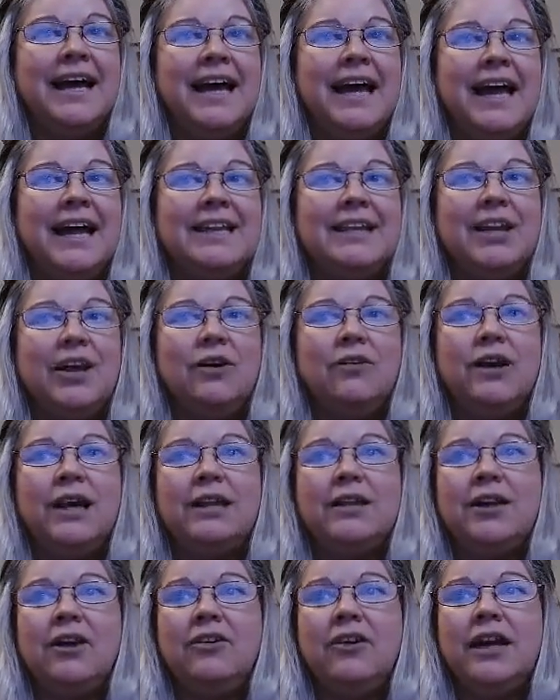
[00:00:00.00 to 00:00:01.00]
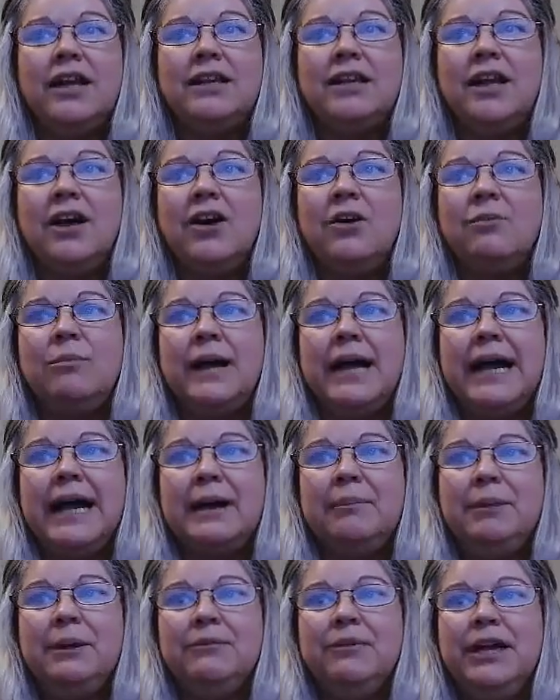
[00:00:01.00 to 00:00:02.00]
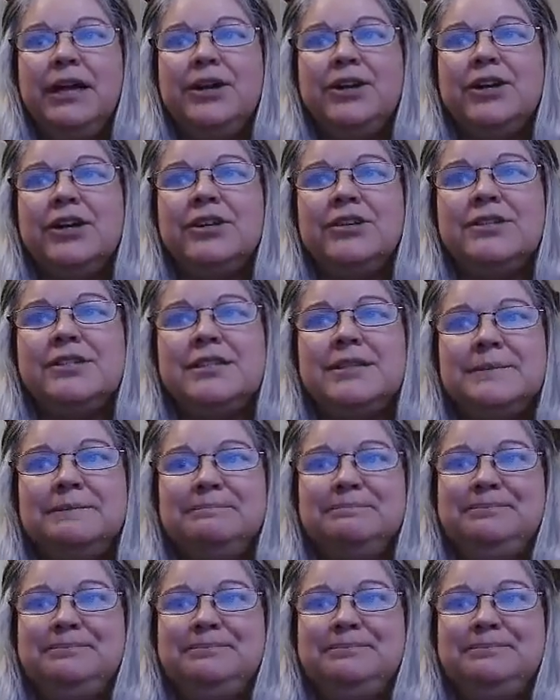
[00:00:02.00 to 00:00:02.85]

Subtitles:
Hello, hello, hello, my happy readers.